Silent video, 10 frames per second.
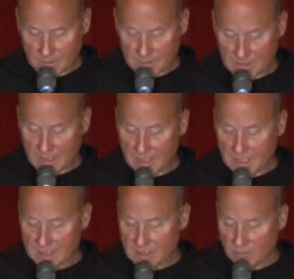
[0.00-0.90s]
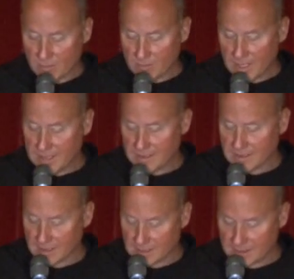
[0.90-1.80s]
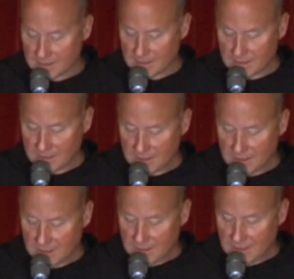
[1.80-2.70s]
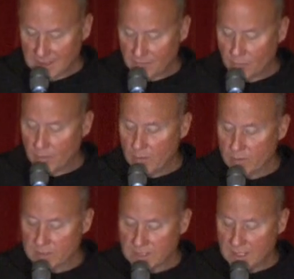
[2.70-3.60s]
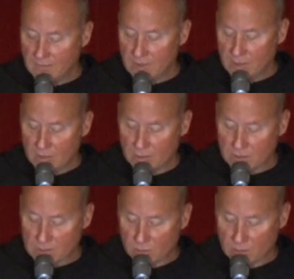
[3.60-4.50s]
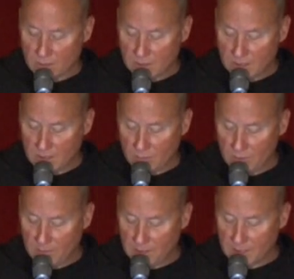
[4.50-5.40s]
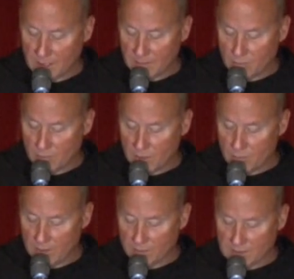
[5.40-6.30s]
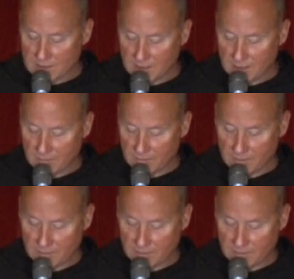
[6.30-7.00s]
St. Augustine reminds us if we receive the Eucharist worthily, we become what we receive.